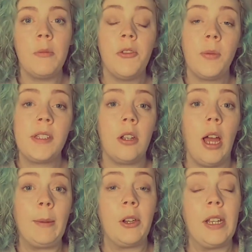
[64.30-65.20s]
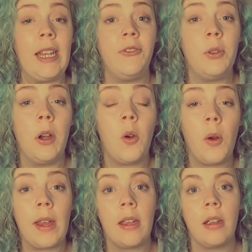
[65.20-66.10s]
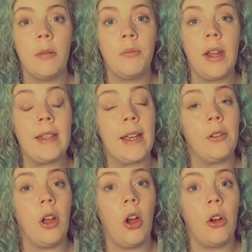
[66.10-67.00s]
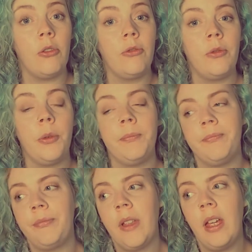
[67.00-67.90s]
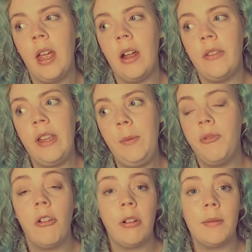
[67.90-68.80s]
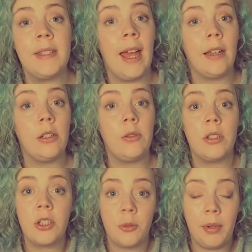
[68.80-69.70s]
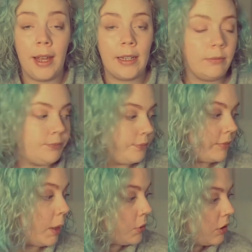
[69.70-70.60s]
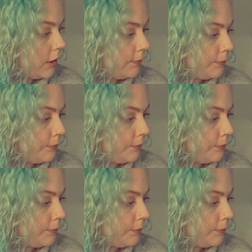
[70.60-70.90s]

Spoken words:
Before we start, I'm going to give you a quick breakdown of the programs that I use to plan a book.